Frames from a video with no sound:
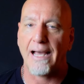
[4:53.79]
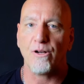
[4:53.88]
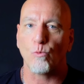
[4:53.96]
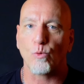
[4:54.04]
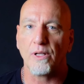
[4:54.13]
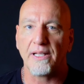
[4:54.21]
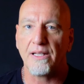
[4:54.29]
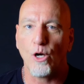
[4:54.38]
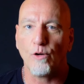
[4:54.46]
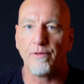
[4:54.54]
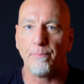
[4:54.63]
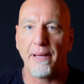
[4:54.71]
I don't really
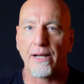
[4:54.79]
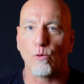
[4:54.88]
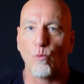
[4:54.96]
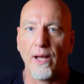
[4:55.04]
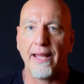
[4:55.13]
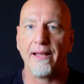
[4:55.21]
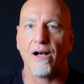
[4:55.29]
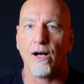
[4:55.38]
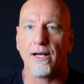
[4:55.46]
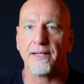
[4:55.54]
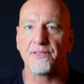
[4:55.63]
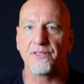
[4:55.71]
know of a better way,
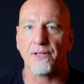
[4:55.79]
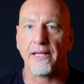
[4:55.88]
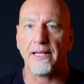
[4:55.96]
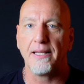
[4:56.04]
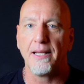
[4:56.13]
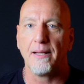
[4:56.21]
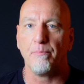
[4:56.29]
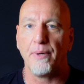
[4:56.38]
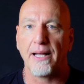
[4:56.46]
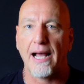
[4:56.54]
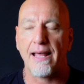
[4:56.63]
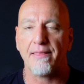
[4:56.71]
honestly,
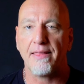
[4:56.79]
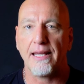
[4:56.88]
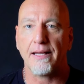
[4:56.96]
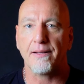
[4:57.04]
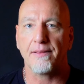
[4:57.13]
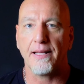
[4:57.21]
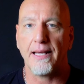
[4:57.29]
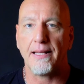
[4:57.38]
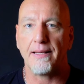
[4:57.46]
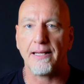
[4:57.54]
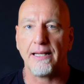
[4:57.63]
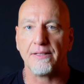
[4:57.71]
but I think
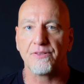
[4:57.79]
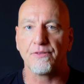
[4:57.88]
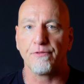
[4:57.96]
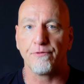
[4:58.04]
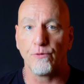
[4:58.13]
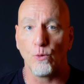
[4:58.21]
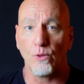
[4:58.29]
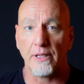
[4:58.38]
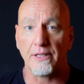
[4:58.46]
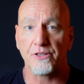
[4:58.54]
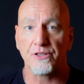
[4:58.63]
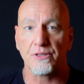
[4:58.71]
that it's
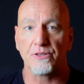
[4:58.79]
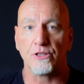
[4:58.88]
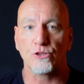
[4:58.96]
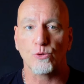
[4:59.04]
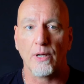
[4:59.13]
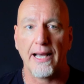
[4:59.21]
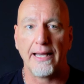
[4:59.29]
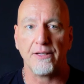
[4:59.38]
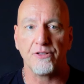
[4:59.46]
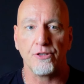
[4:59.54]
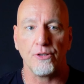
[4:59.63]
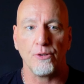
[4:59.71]
foolish to try
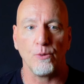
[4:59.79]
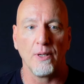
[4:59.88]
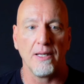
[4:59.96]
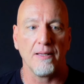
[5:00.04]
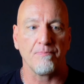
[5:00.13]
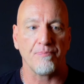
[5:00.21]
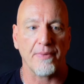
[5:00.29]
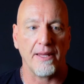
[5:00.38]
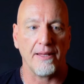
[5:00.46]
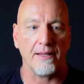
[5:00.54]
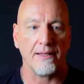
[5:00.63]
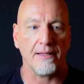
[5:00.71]
to,
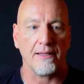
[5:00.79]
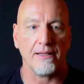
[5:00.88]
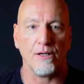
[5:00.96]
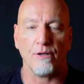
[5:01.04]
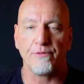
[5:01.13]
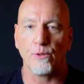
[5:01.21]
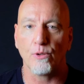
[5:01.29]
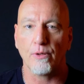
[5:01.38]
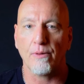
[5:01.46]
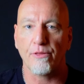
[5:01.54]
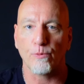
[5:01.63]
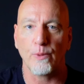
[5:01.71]
if you
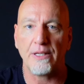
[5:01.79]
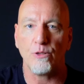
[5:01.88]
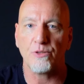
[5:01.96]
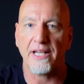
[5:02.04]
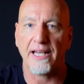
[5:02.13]
learn 3 new